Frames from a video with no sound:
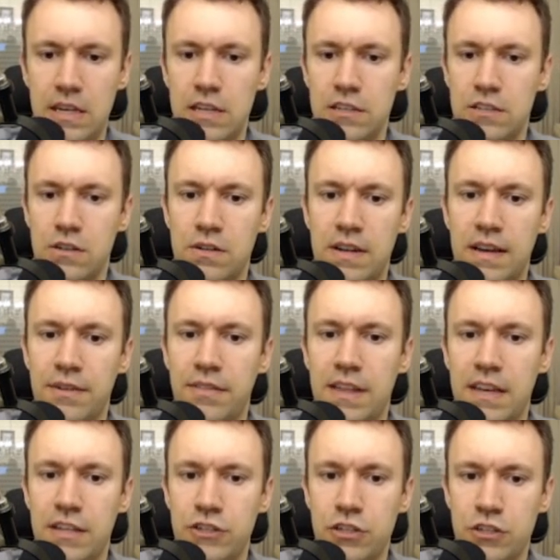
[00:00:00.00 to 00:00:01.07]
So now
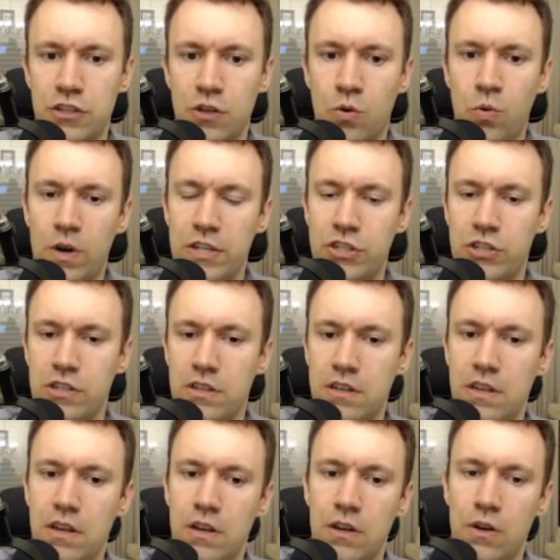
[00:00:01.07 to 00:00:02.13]
then, it's just a question
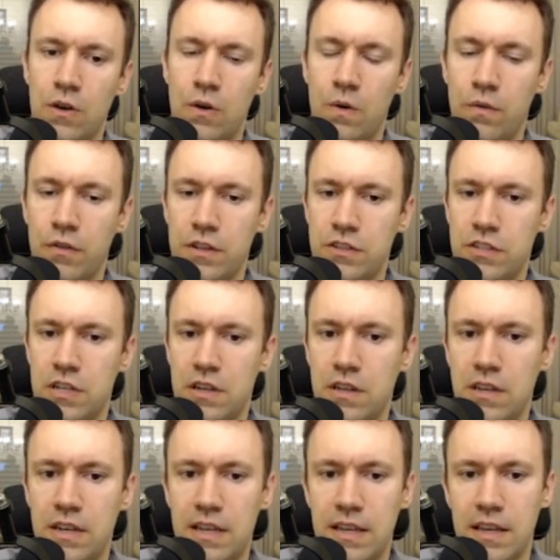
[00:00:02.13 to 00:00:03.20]
of
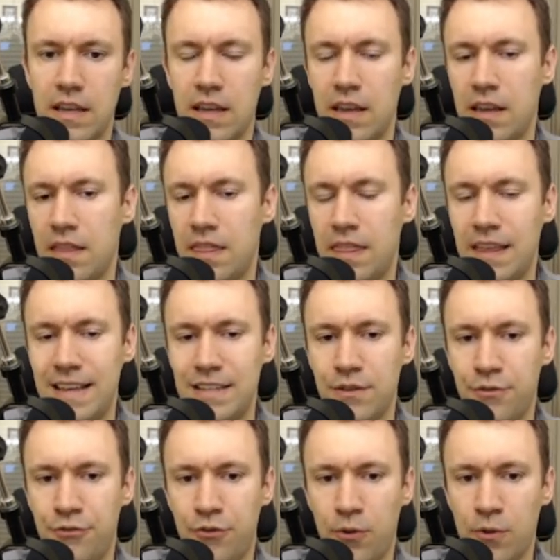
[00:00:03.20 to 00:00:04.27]
turning these
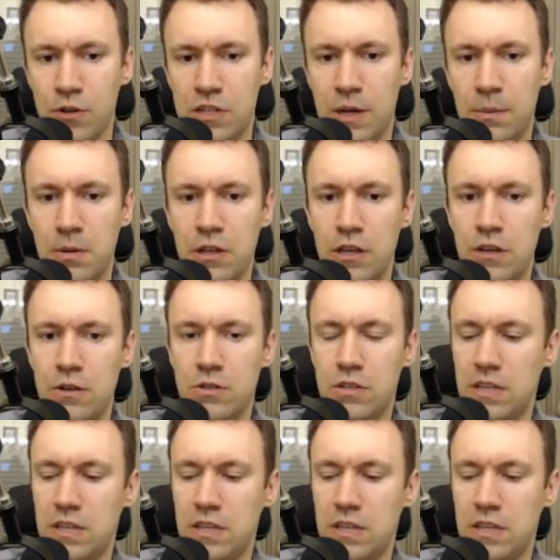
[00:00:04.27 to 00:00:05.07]
4 W's